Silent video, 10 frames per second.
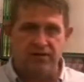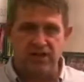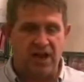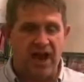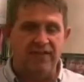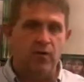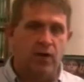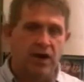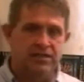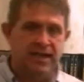There's a lot of different
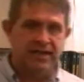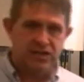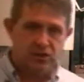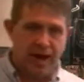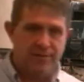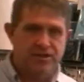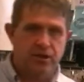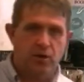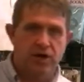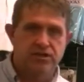ways I can describe these
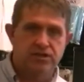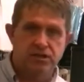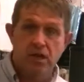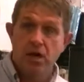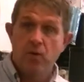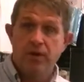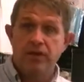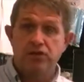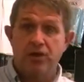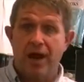equations. We can
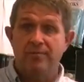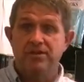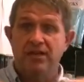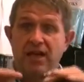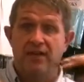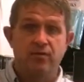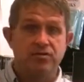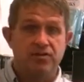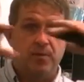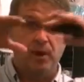describe them as
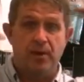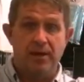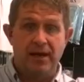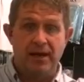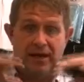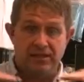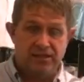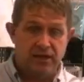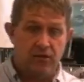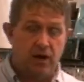levels of a pyramid, like a
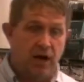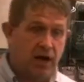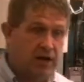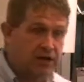ziggurat.